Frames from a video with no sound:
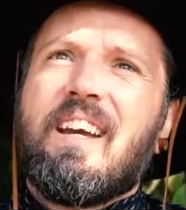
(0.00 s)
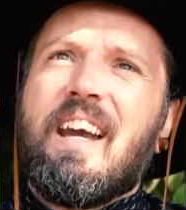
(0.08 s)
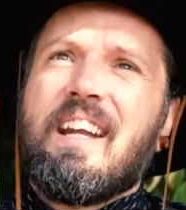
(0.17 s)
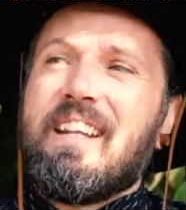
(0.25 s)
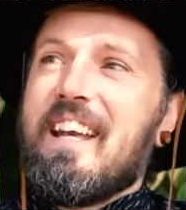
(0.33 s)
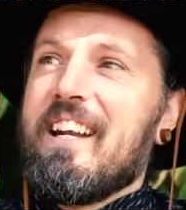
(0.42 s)

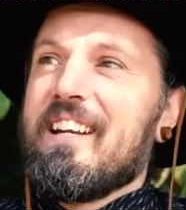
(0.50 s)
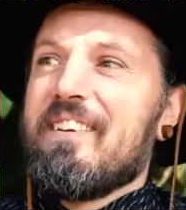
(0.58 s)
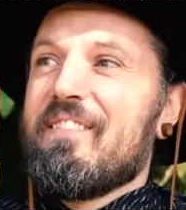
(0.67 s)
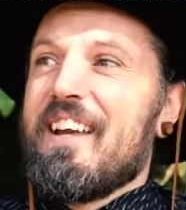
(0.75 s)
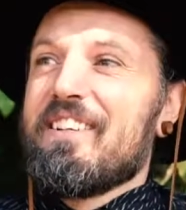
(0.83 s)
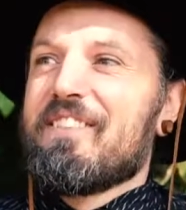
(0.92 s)
And then
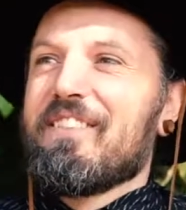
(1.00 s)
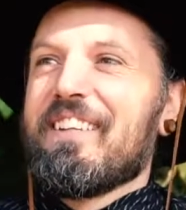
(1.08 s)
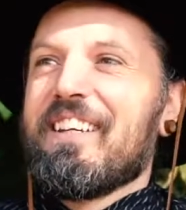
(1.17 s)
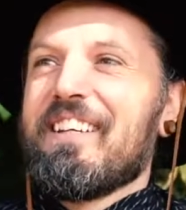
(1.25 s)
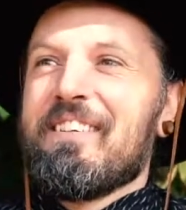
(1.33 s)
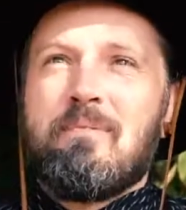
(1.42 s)

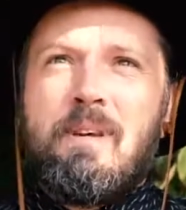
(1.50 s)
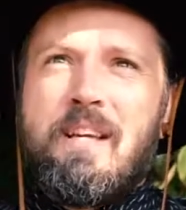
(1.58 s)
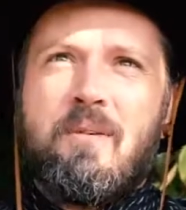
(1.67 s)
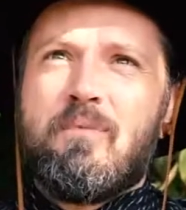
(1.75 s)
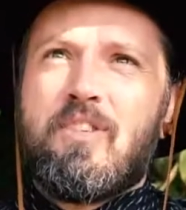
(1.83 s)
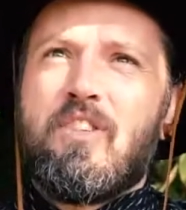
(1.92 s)
eventually it
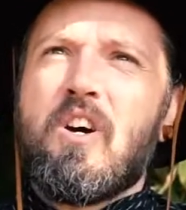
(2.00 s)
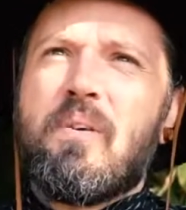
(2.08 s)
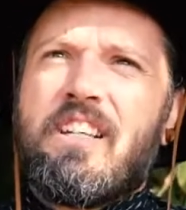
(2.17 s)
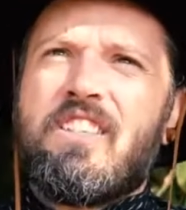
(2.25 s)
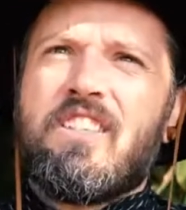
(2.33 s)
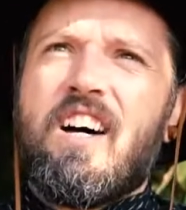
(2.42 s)
becomes so
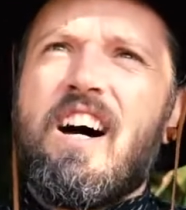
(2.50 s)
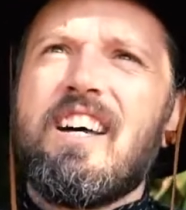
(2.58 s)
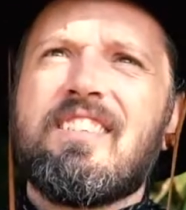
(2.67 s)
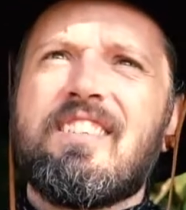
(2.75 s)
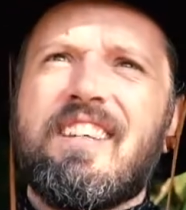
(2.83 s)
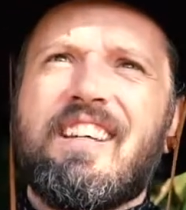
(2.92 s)

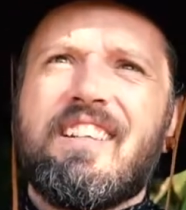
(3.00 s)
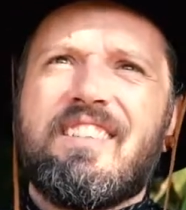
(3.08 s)
exhausting.